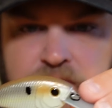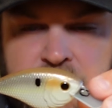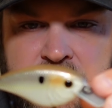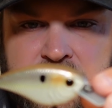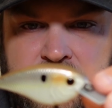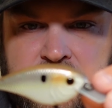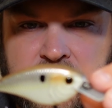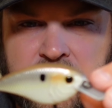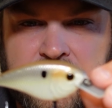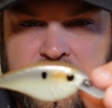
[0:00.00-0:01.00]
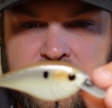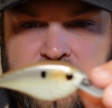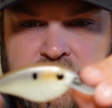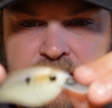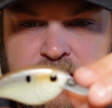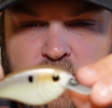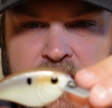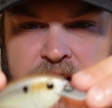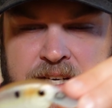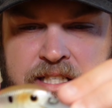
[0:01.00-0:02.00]
this is I think this is the
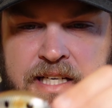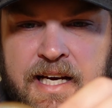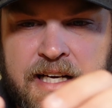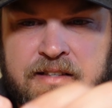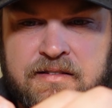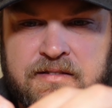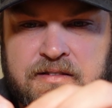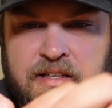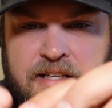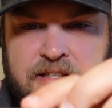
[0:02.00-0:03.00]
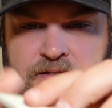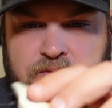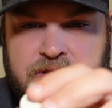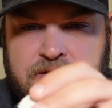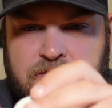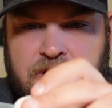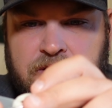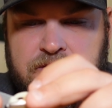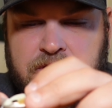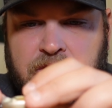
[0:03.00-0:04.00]
4K shad. I think this is what this
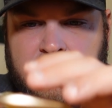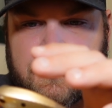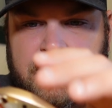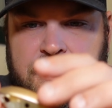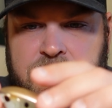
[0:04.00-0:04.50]
color is called.